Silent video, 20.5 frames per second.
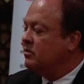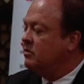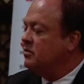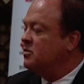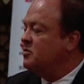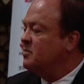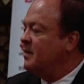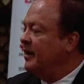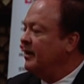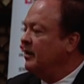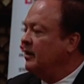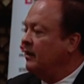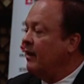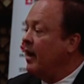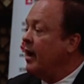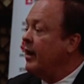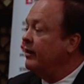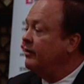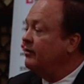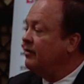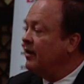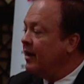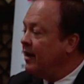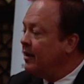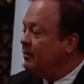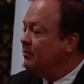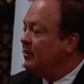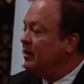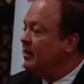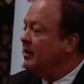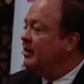spending a lot of
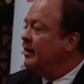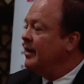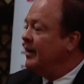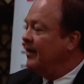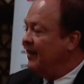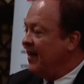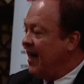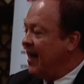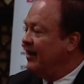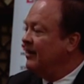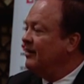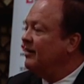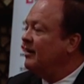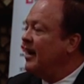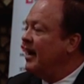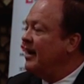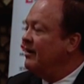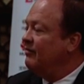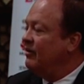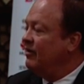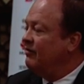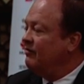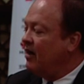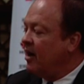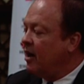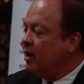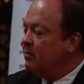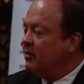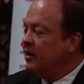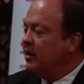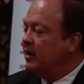time in that kind of
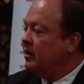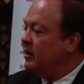environment,